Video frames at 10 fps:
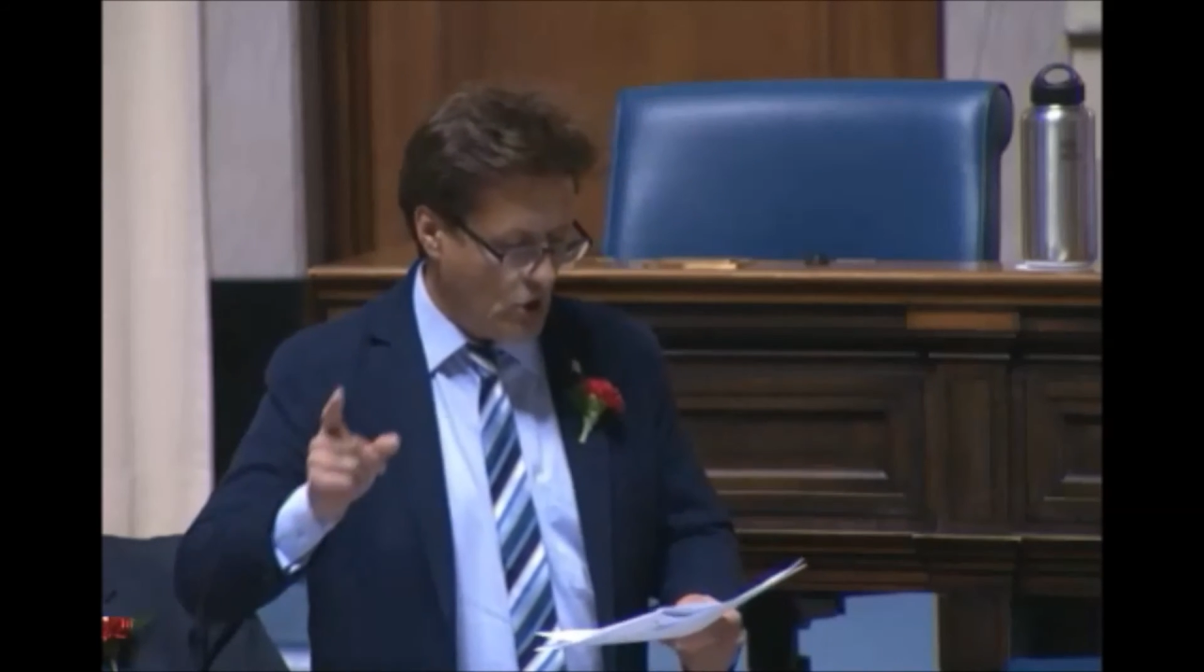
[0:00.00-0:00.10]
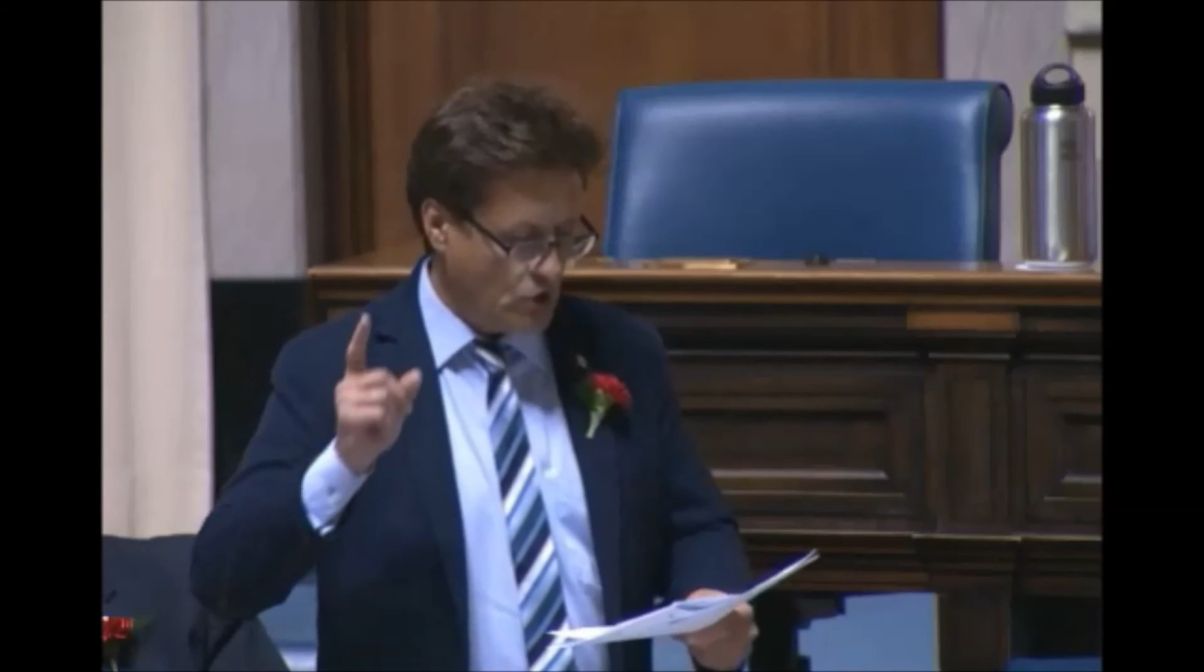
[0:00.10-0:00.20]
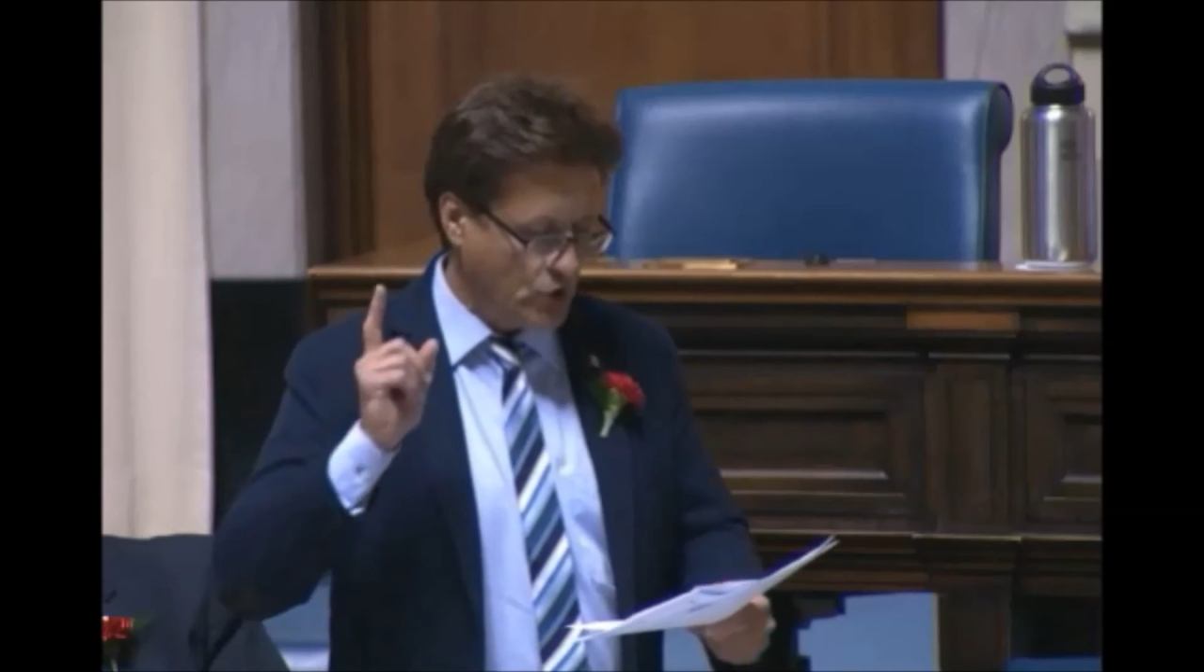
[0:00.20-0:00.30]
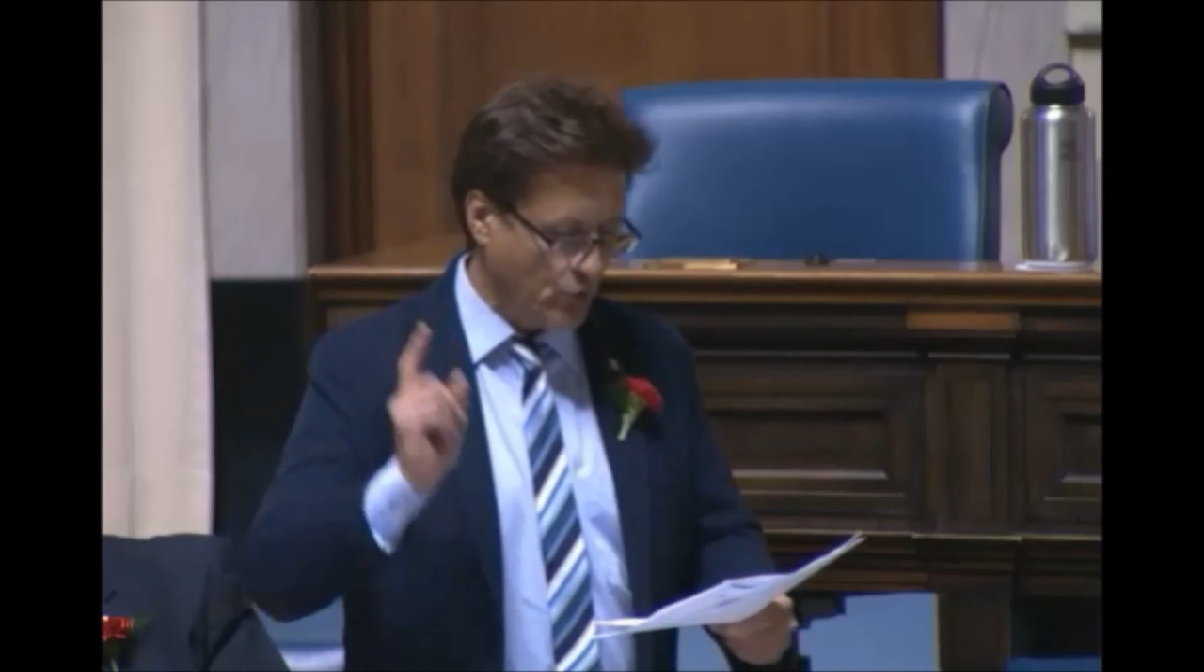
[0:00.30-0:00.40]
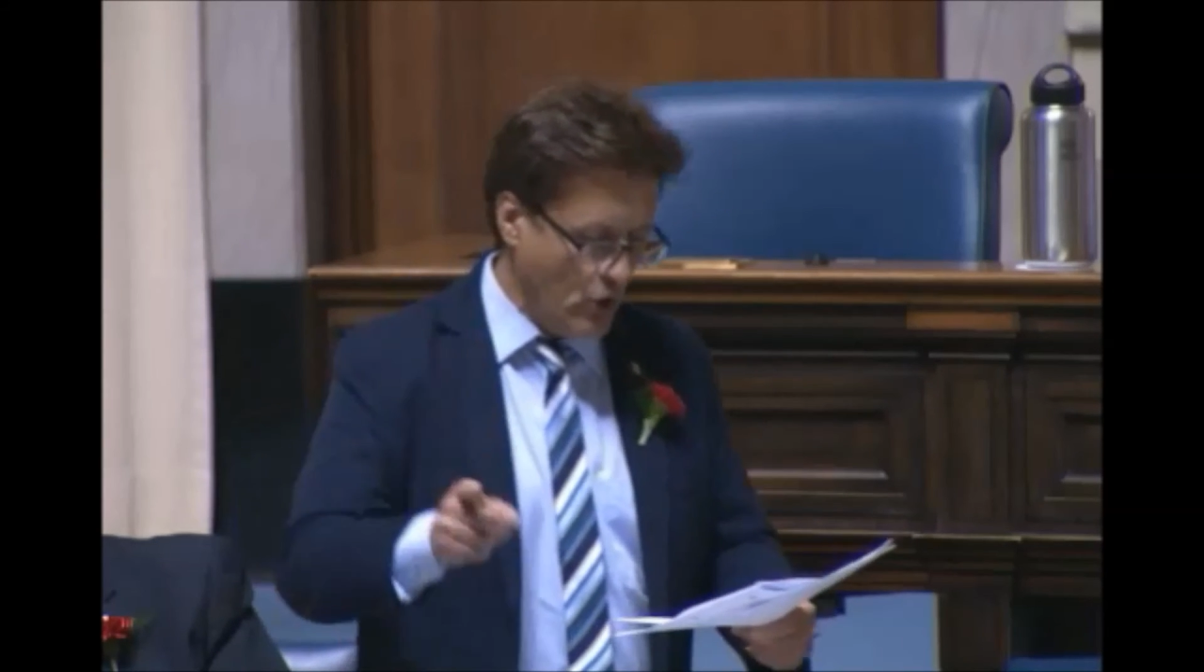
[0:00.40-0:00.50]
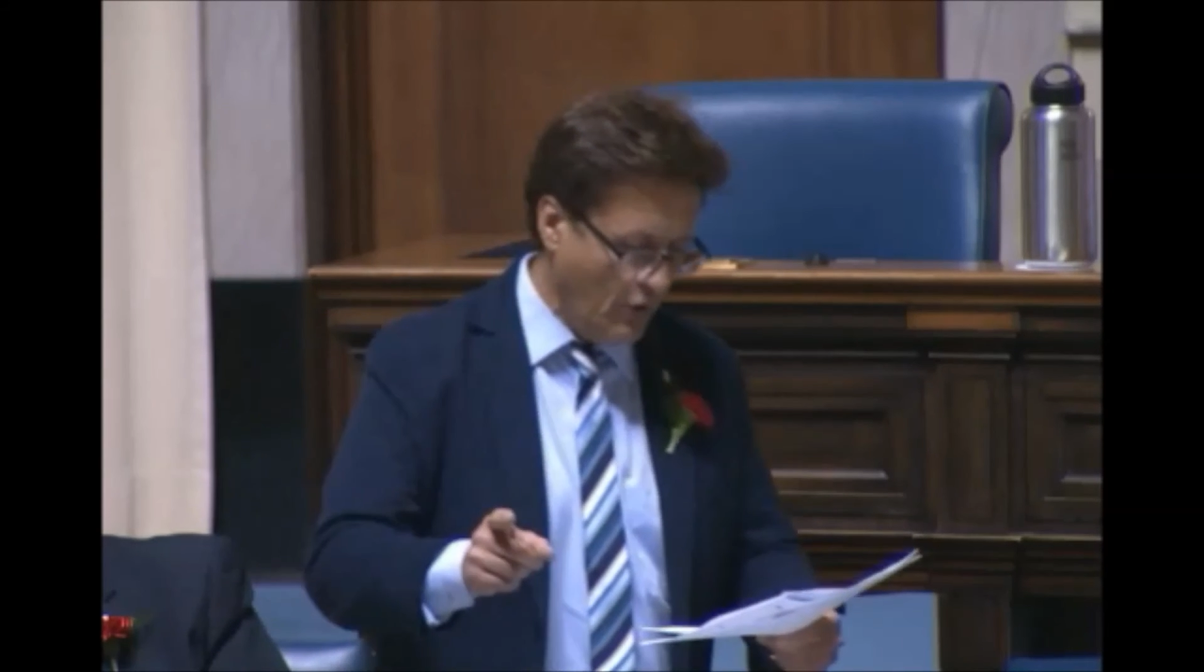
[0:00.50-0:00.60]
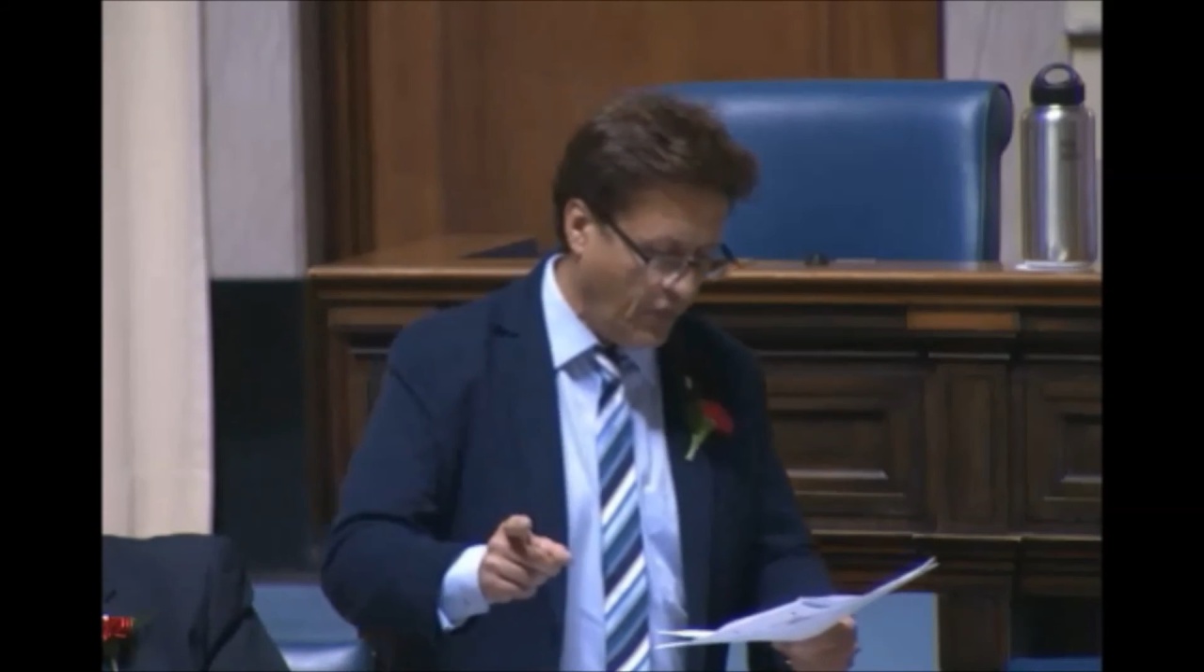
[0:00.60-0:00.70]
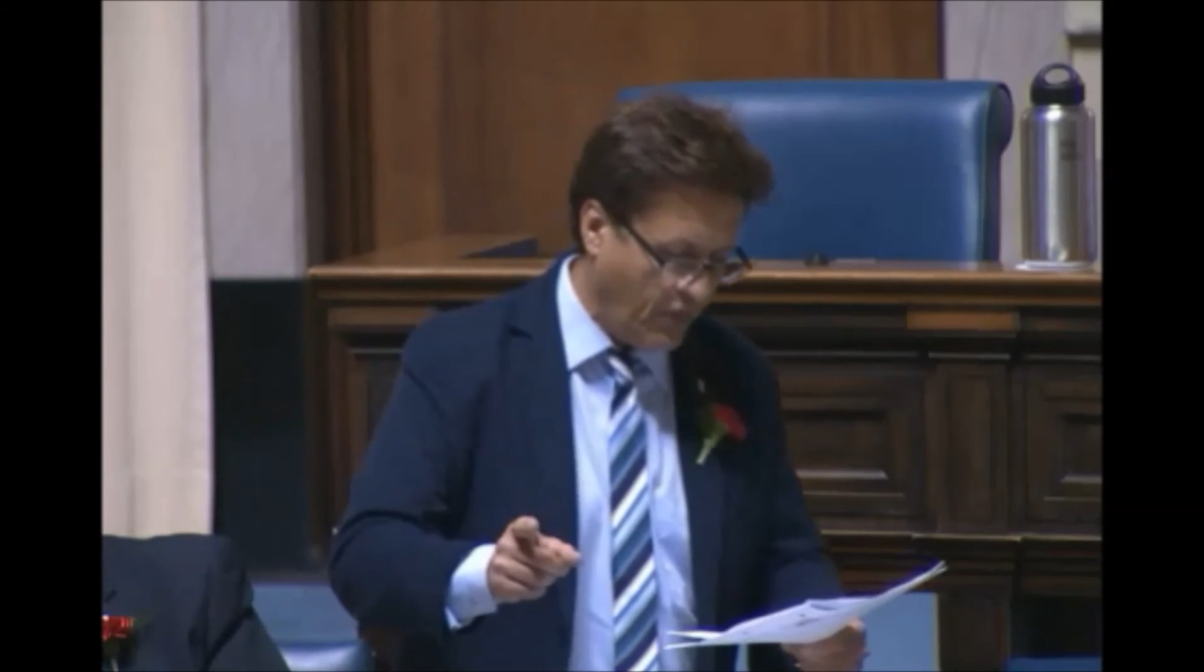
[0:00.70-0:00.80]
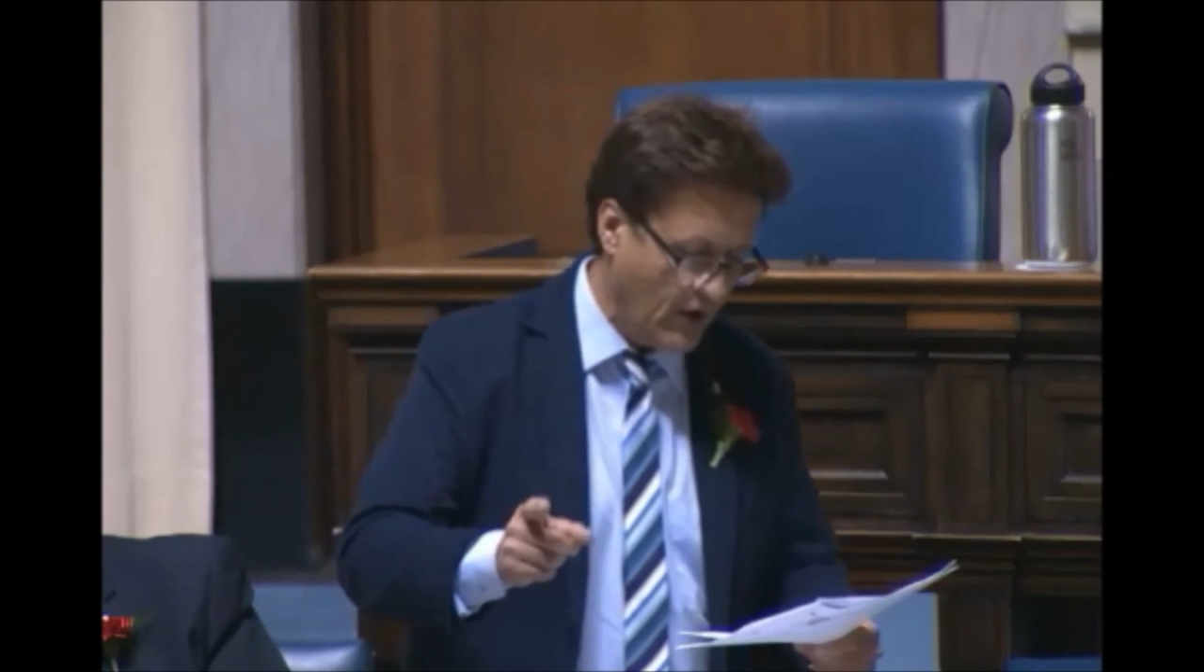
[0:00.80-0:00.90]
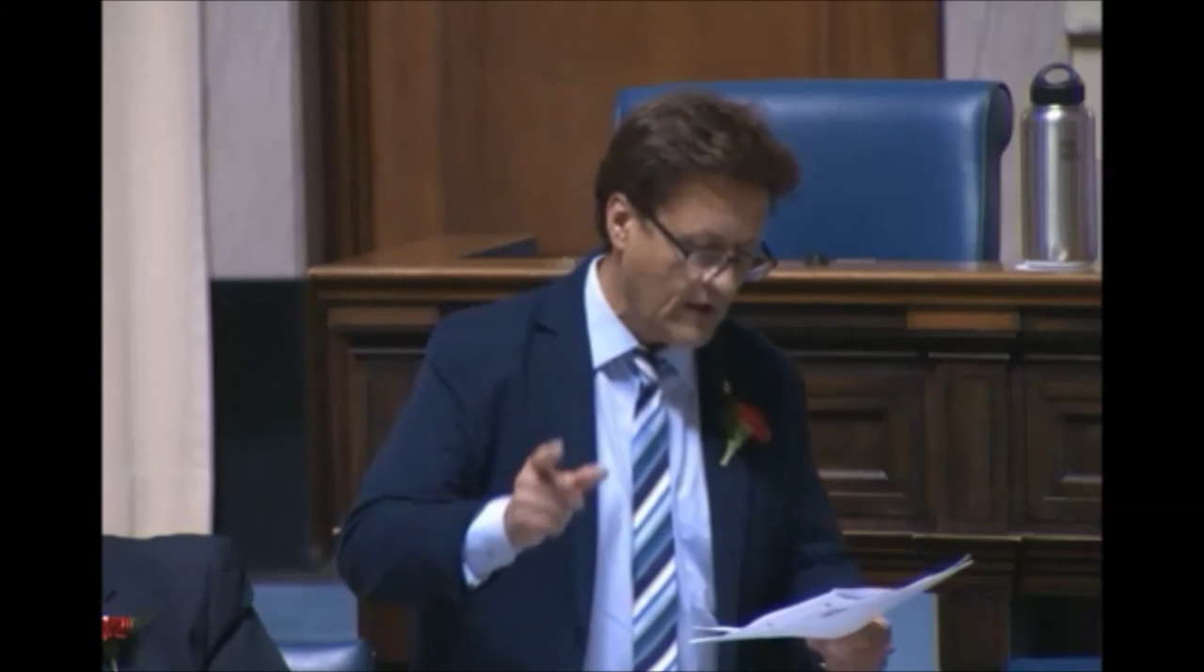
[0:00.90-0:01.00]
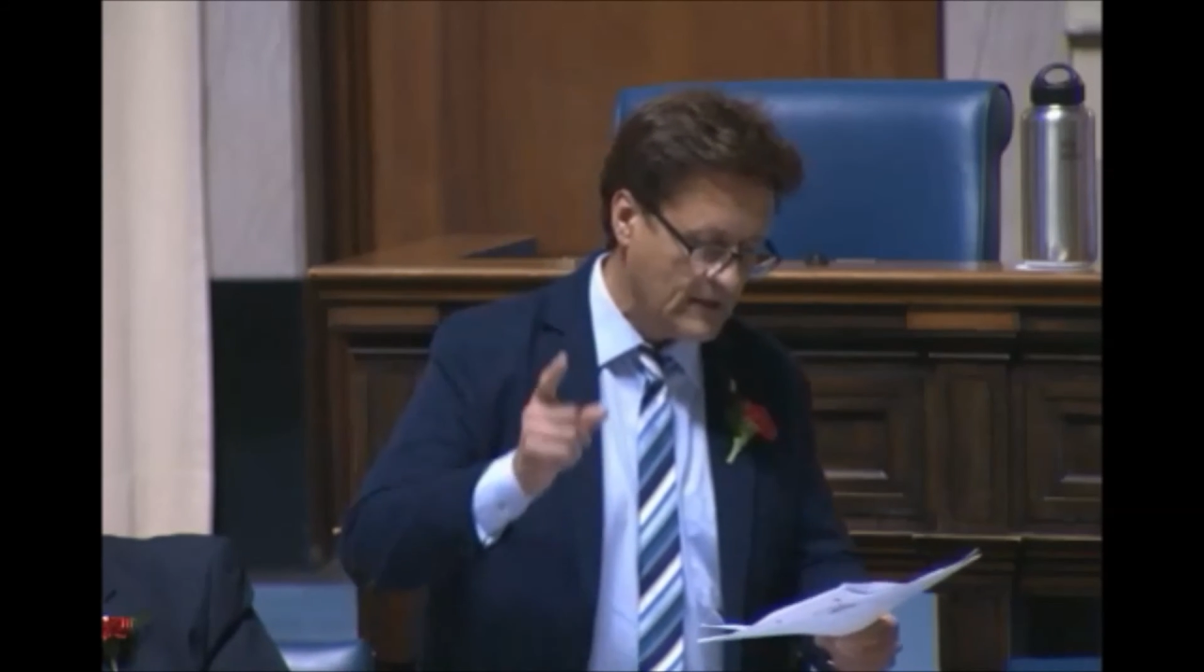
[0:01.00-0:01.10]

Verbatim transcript: Truth